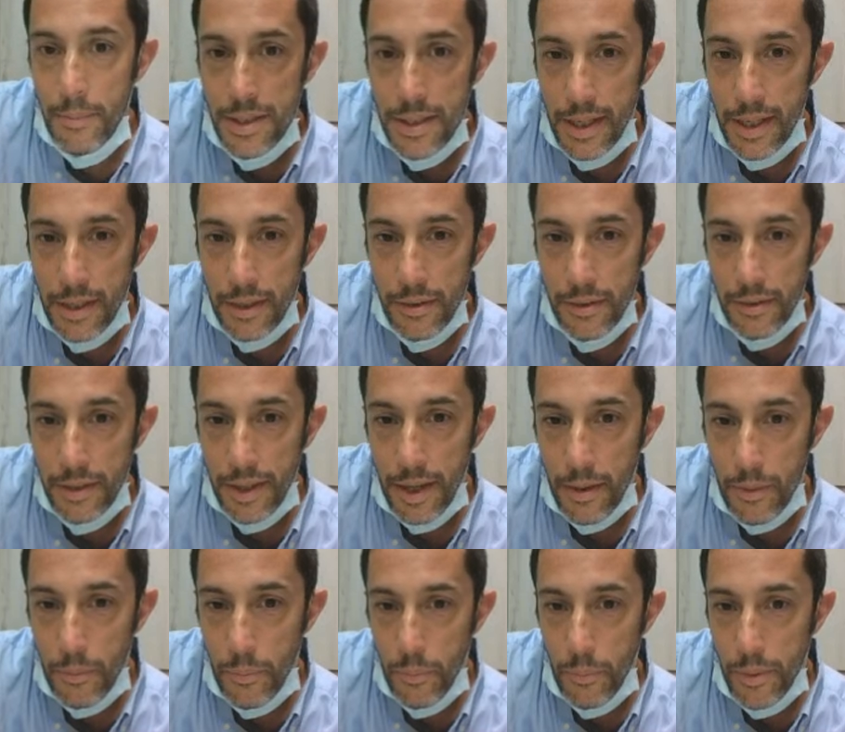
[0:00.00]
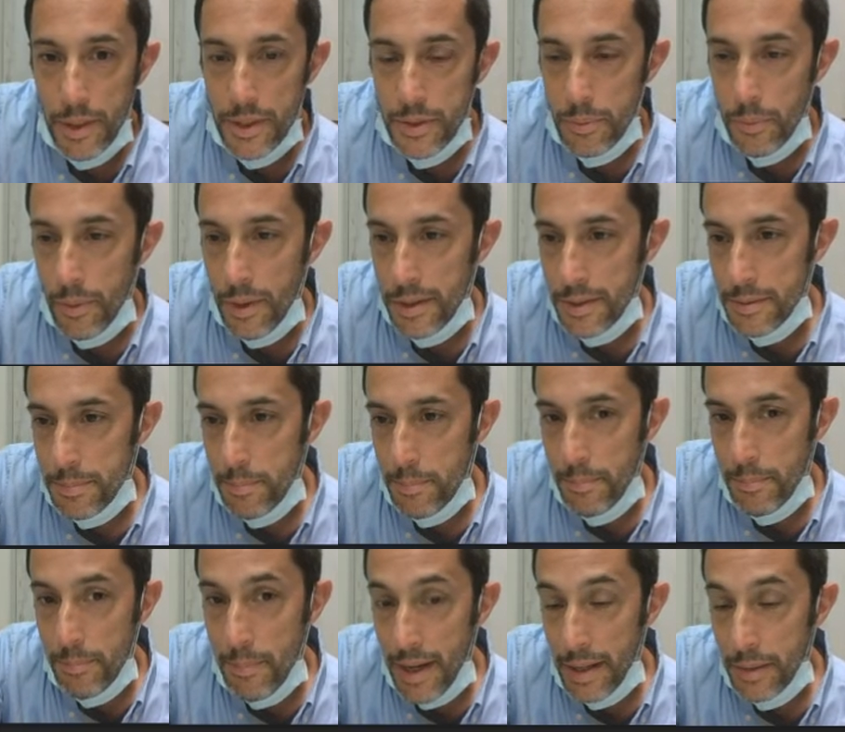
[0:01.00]
and take a look at which ones
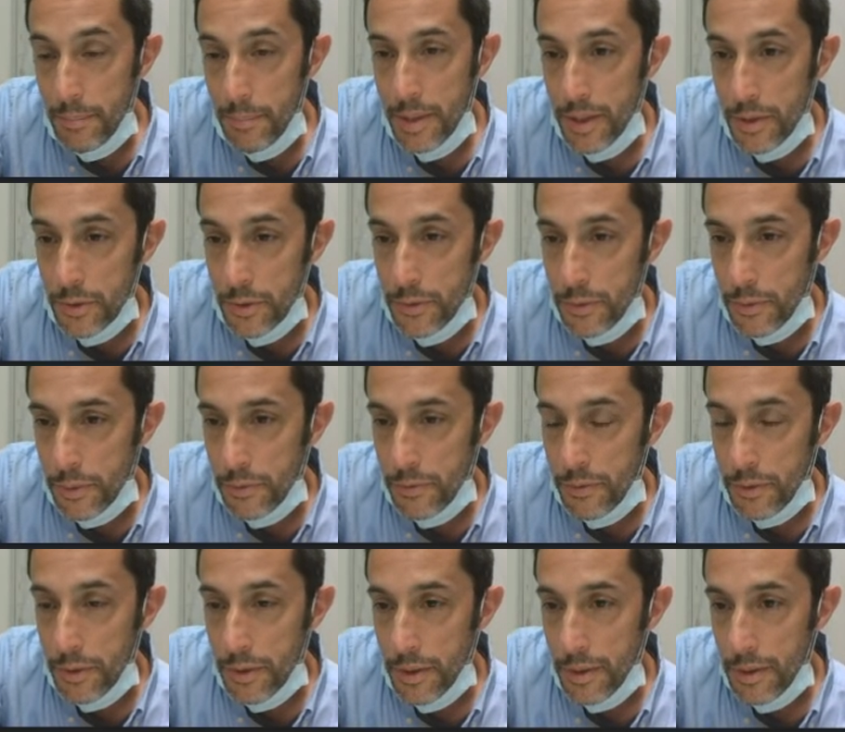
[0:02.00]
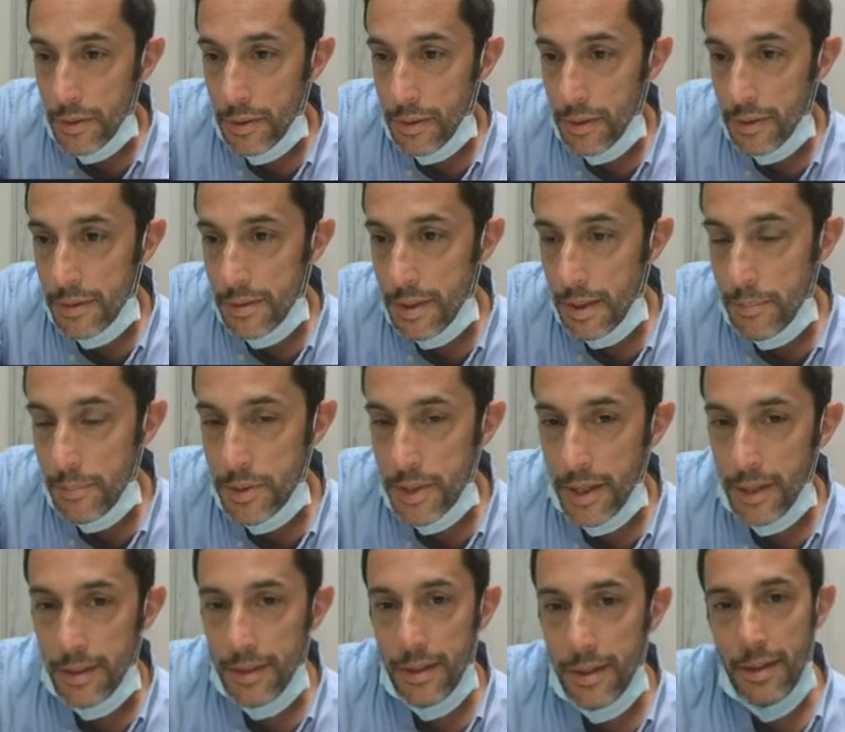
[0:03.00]
might be useful for your
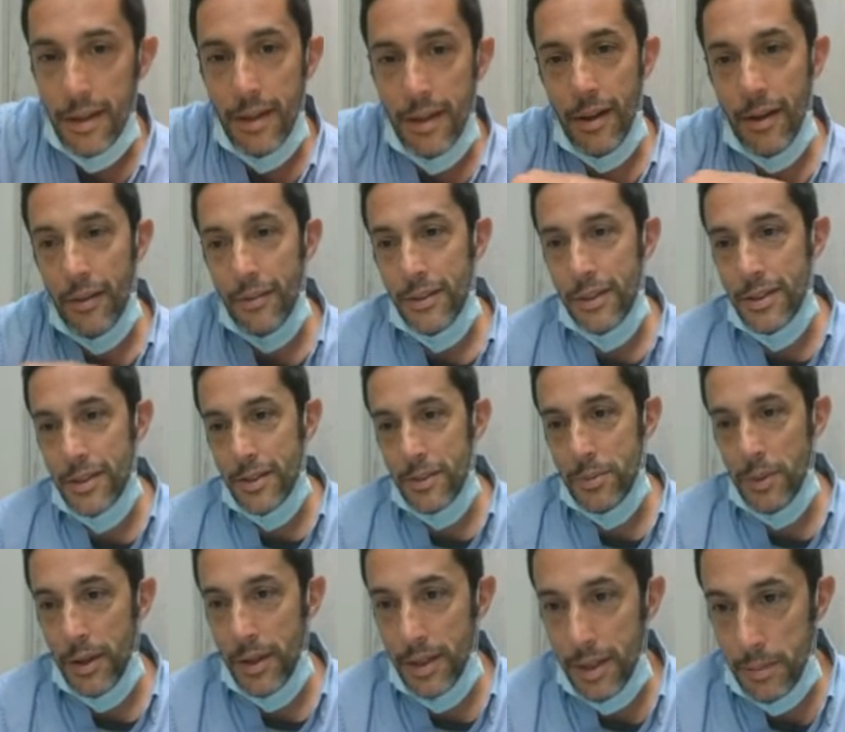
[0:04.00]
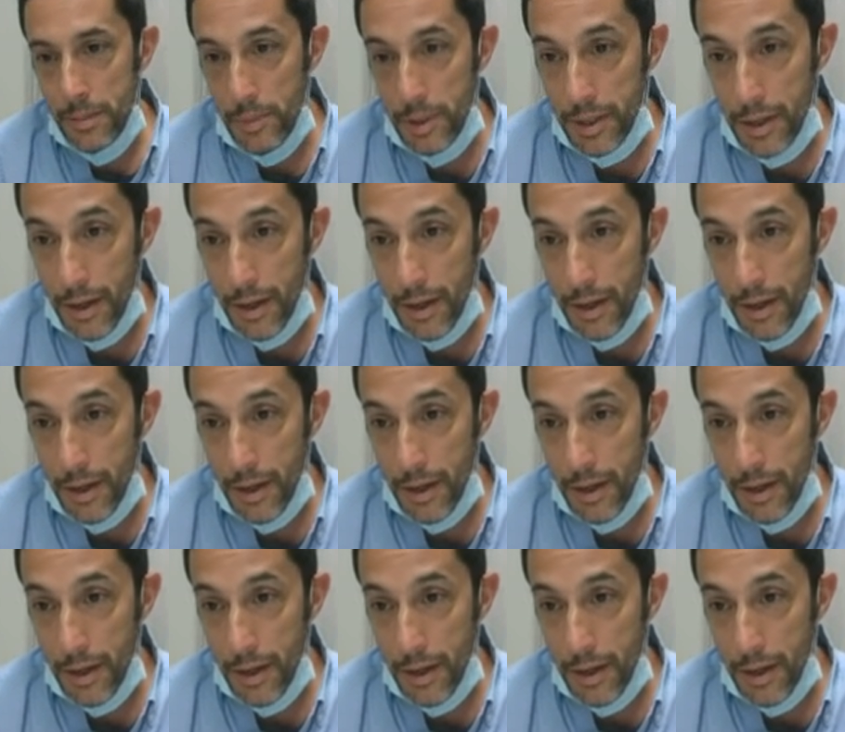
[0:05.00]
subject. Now, this is where you need to be